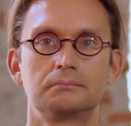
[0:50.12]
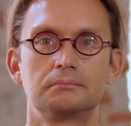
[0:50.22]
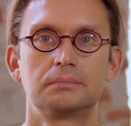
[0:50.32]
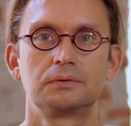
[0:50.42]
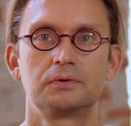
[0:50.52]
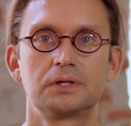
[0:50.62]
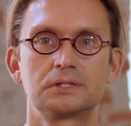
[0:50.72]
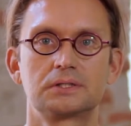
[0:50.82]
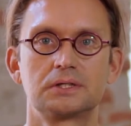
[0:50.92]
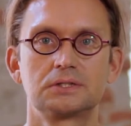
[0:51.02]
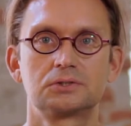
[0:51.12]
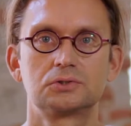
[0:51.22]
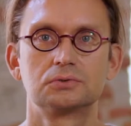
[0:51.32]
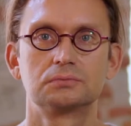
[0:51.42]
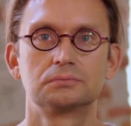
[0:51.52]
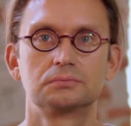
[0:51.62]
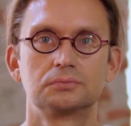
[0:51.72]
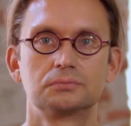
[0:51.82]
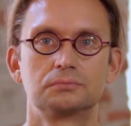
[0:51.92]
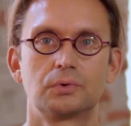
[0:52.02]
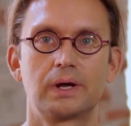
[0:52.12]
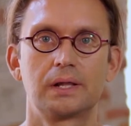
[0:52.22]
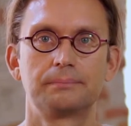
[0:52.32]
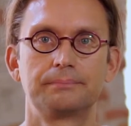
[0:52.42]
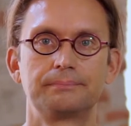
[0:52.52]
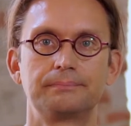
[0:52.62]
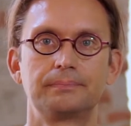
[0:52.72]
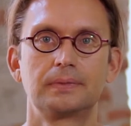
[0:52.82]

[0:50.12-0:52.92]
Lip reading: But what is the issue? Well,